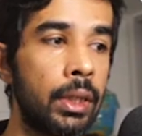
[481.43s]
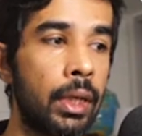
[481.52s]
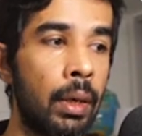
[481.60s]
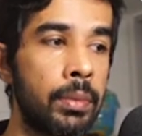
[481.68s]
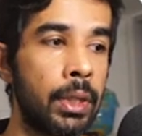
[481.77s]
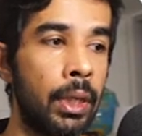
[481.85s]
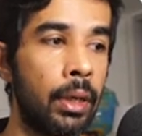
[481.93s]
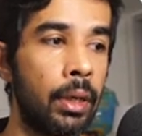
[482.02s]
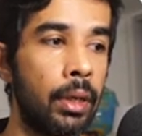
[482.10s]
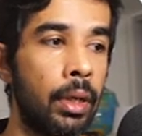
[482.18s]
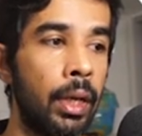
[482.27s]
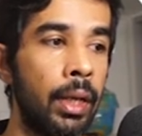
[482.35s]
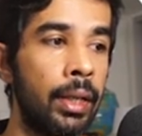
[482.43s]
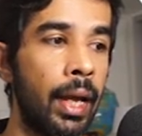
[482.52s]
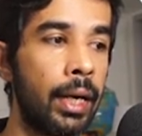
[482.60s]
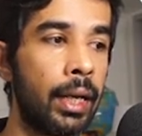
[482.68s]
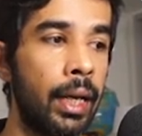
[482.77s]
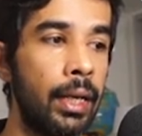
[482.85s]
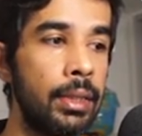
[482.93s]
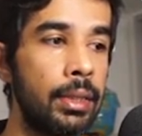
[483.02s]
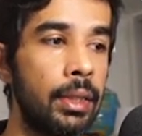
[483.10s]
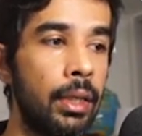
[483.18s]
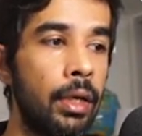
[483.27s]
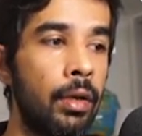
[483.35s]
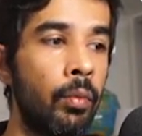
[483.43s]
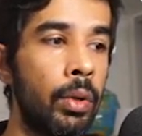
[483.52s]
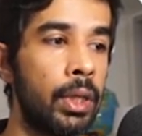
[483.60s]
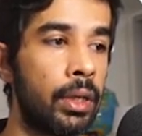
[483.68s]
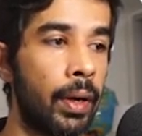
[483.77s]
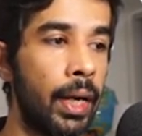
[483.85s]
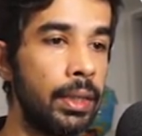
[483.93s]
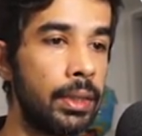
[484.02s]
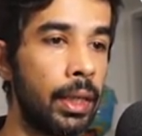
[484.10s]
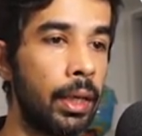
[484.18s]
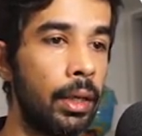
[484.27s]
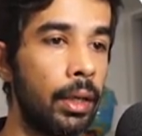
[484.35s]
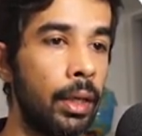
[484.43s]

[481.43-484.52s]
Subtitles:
comes in. In that case, with the transient,